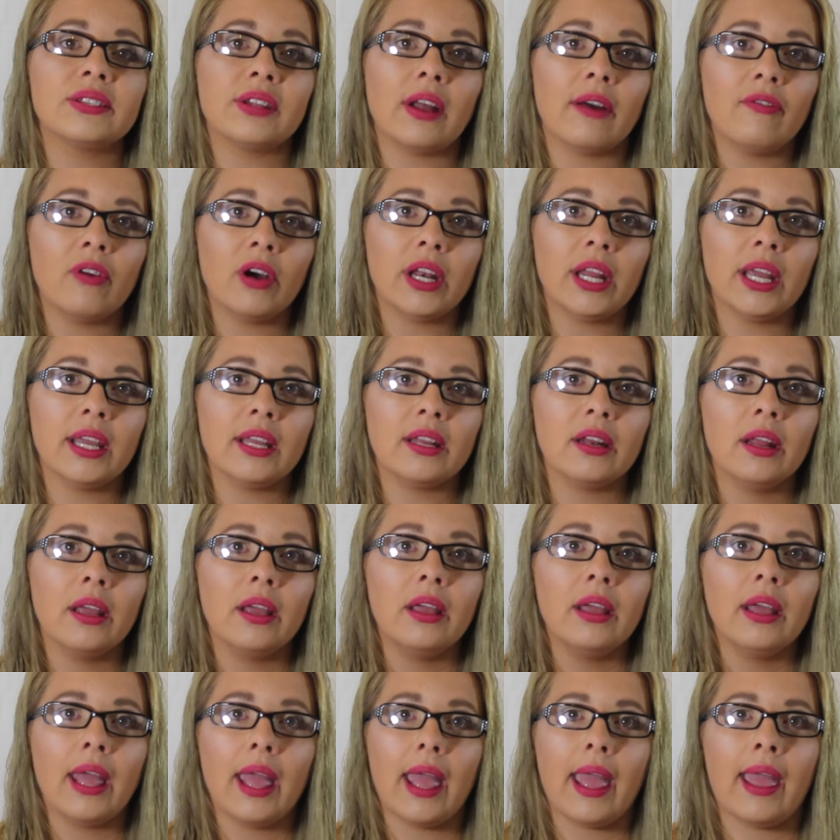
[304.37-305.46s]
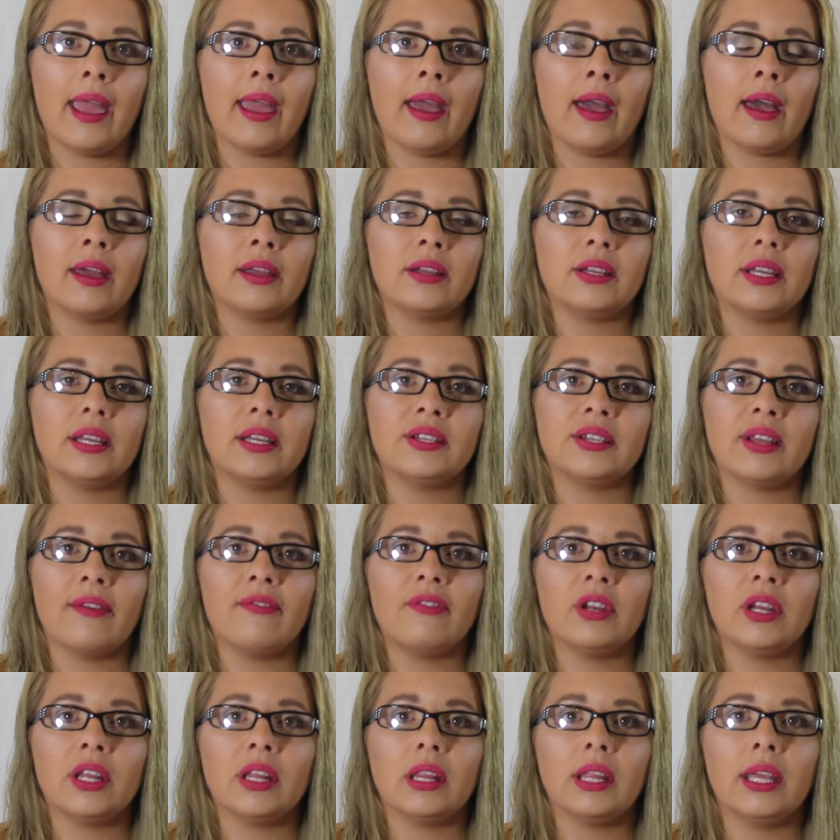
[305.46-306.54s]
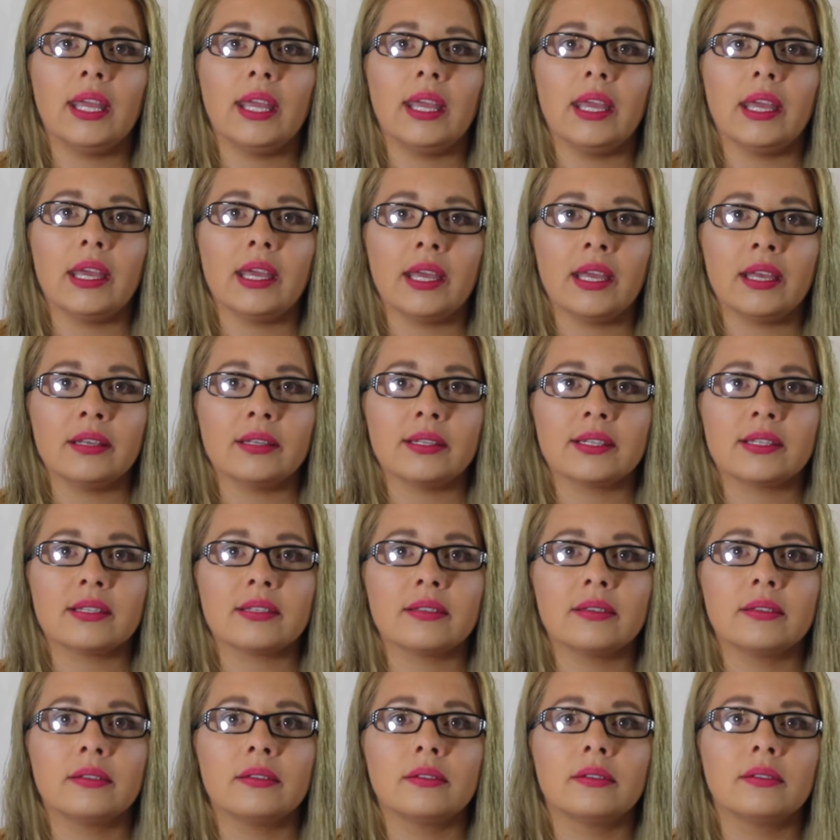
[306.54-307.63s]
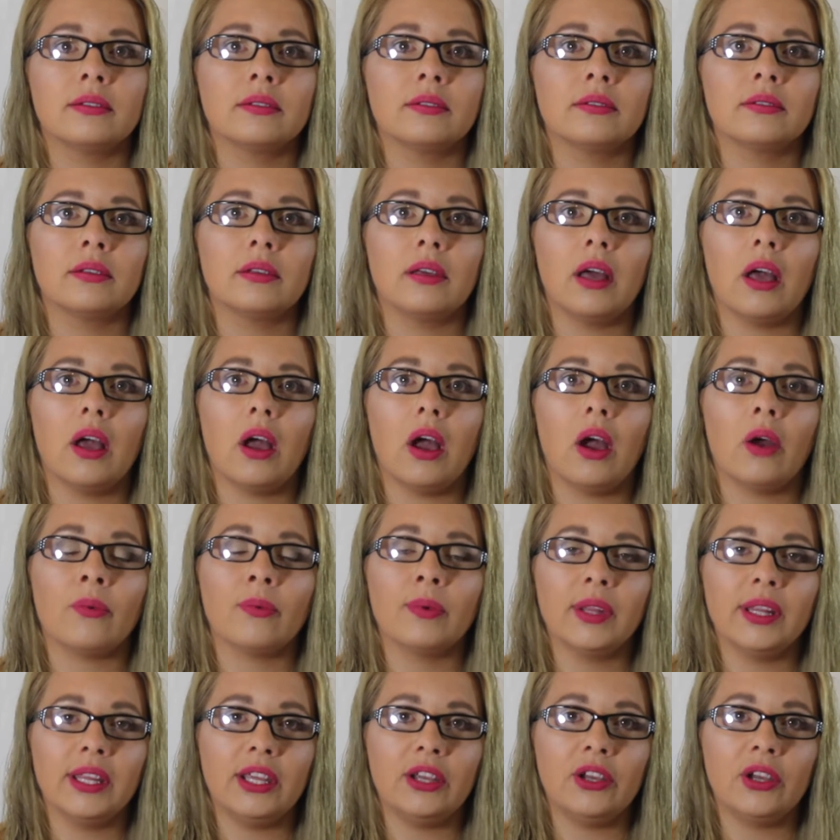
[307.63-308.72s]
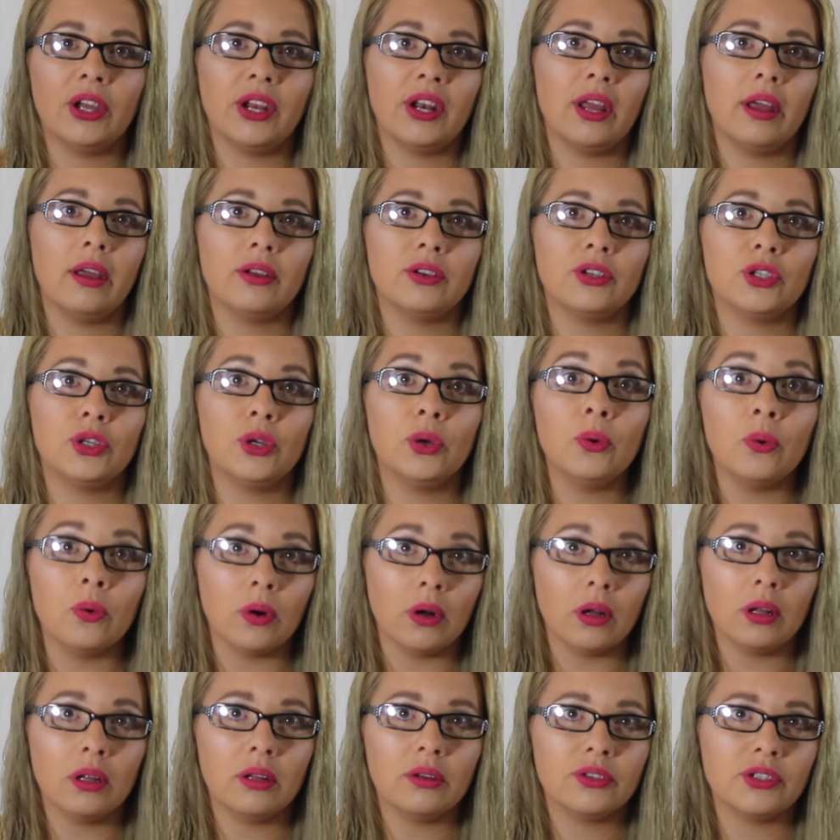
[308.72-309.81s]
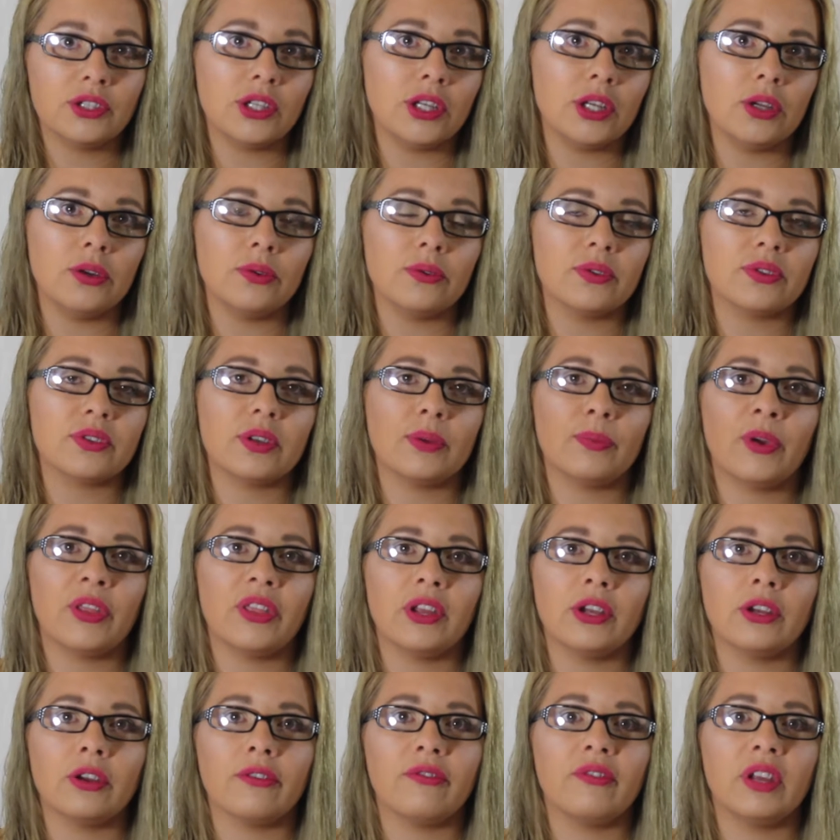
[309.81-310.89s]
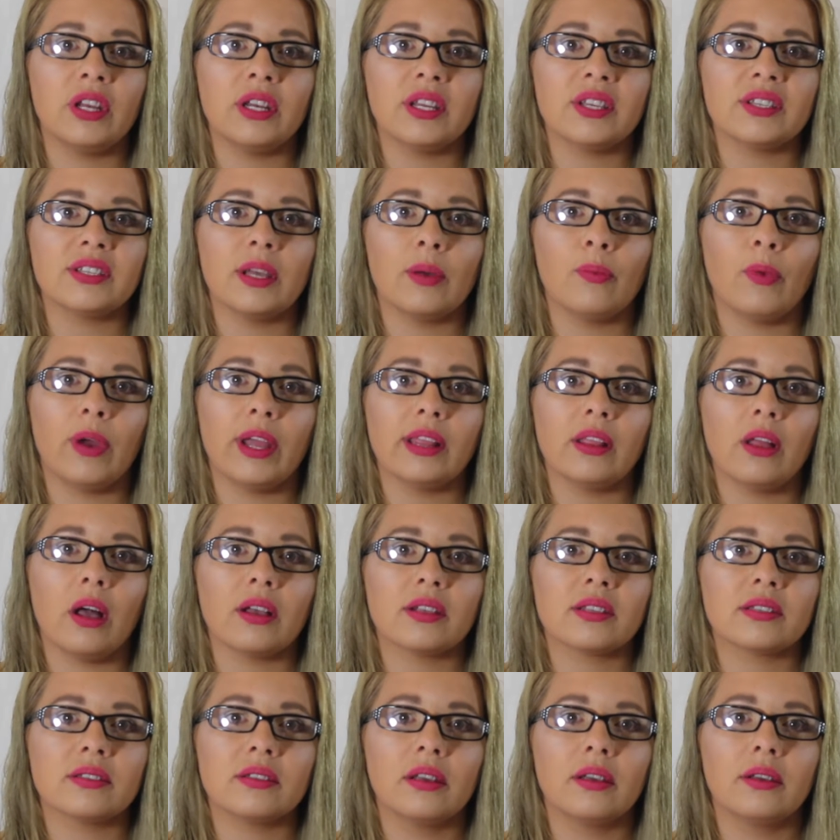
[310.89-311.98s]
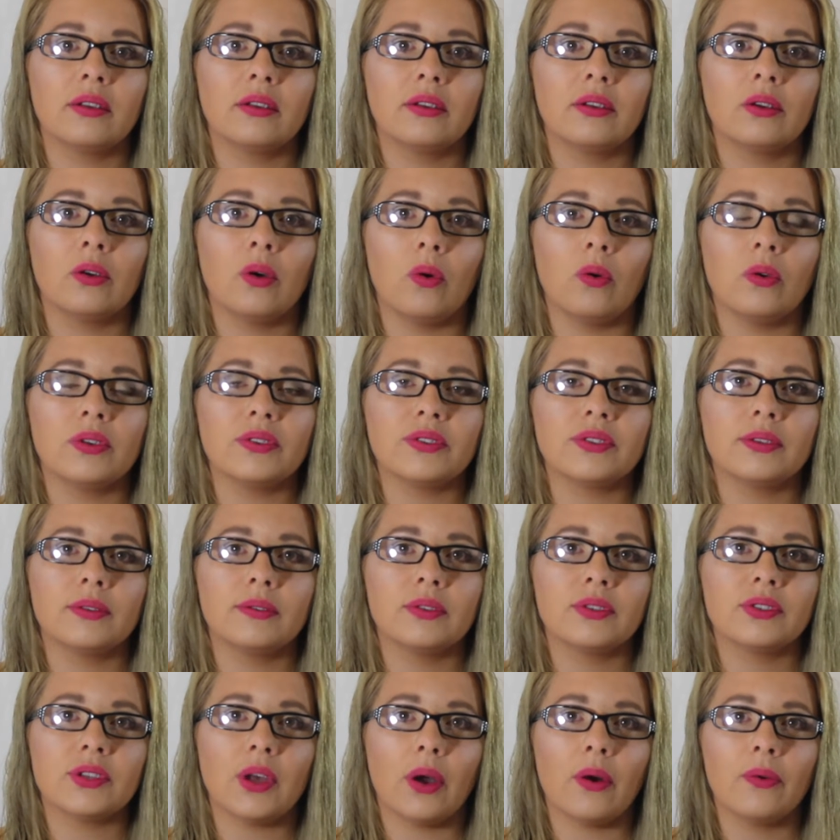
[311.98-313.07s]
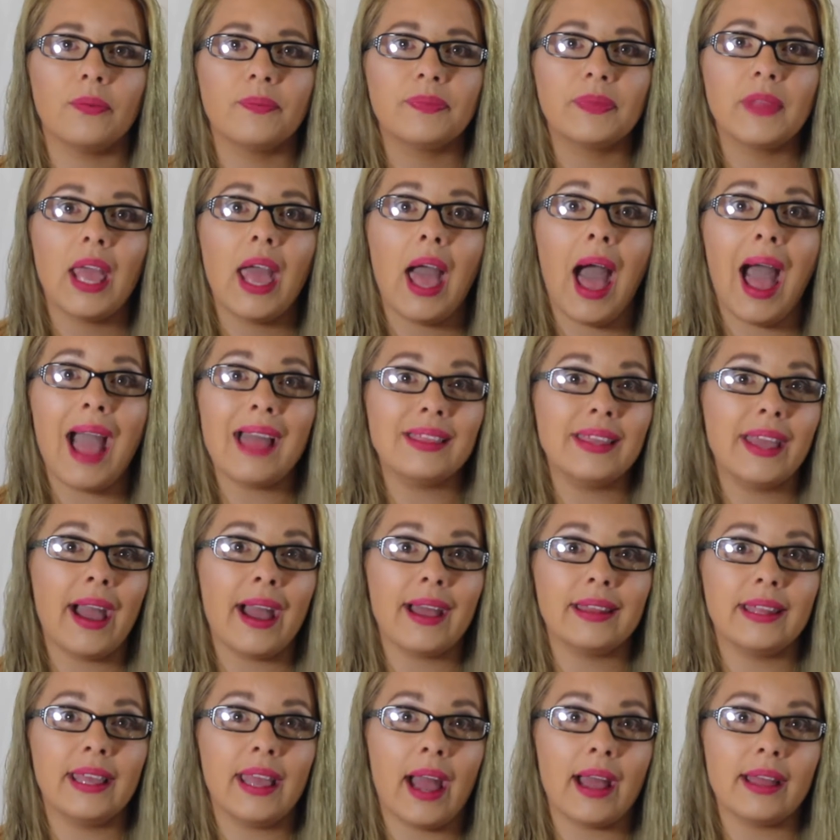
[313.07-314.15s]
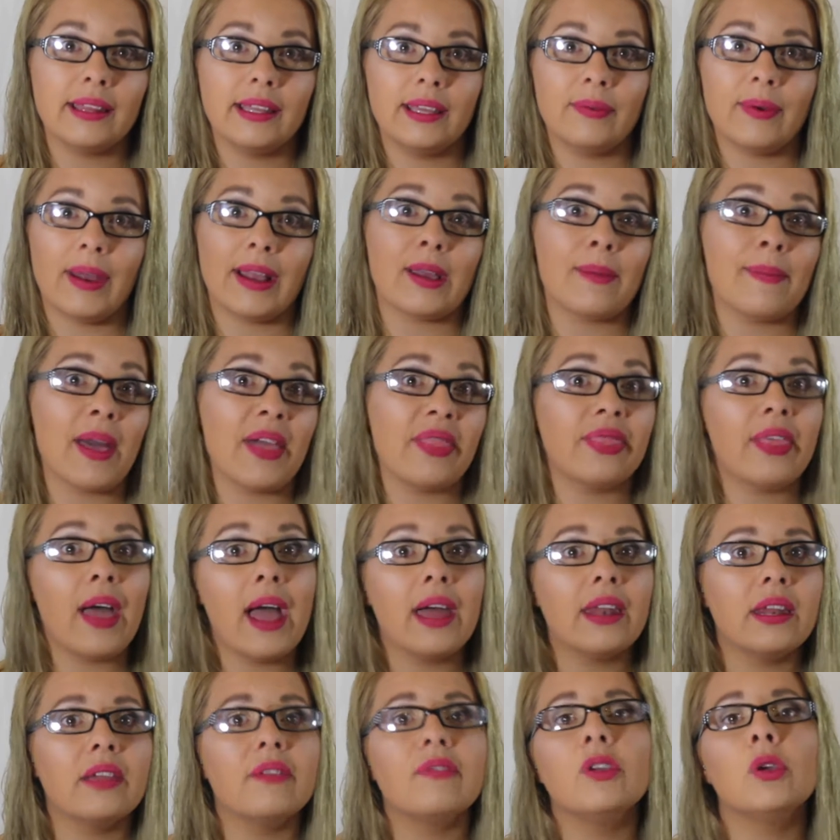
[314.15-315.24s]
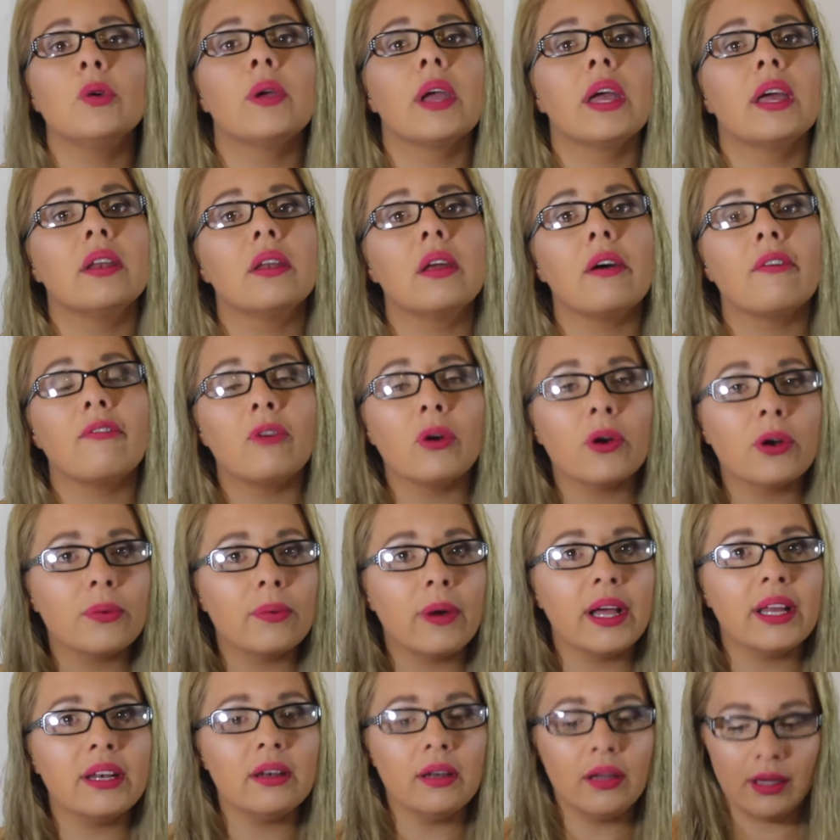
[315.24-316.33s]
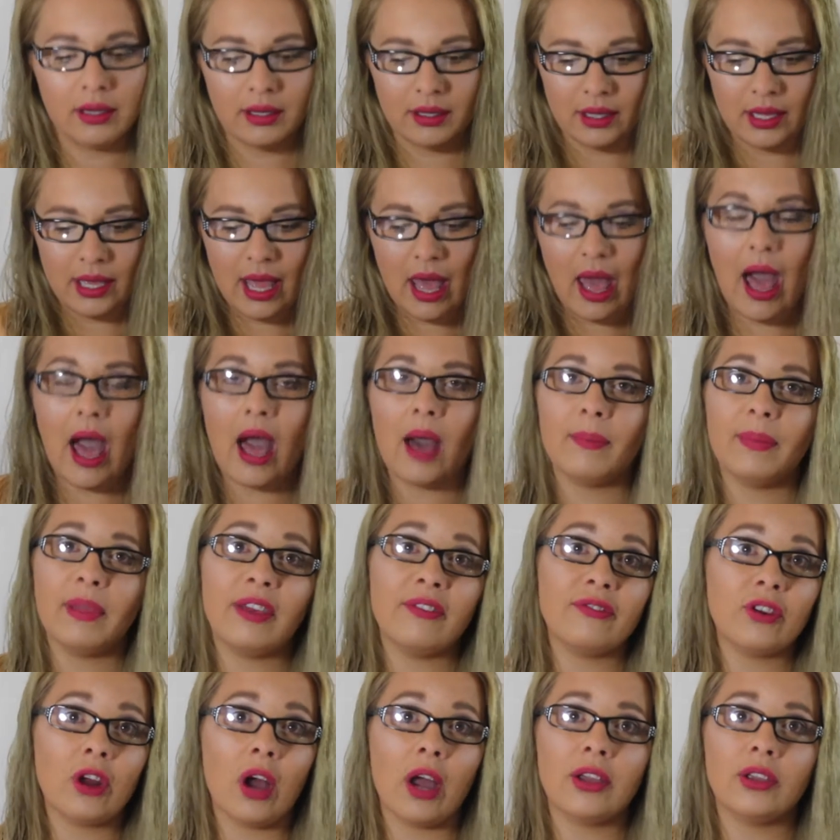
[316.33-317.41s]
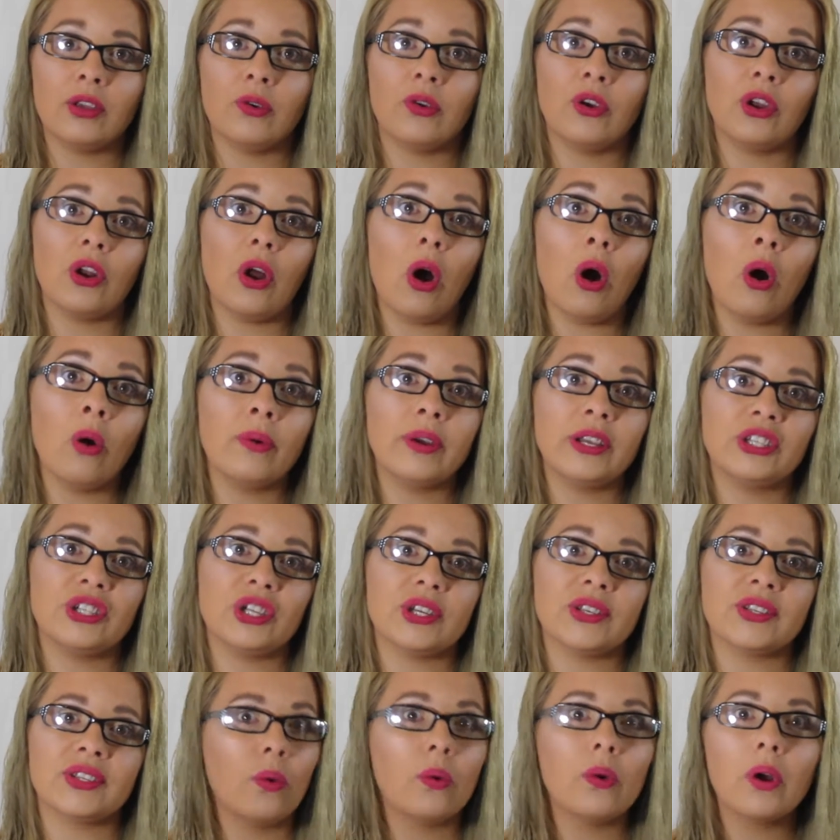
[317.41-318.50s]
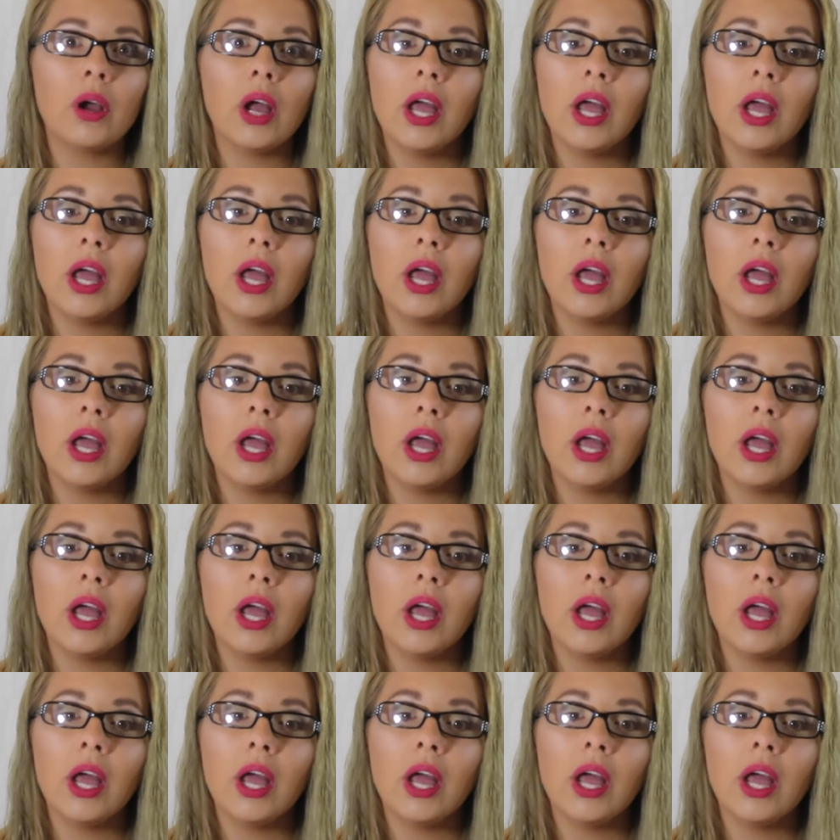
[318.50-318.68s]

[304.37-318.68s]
stuff on it, and it definitely is a really good tool to to use within your fitness and weight loss goals. So highly, highly, highly recommend that if you can afford one. If not, you could always just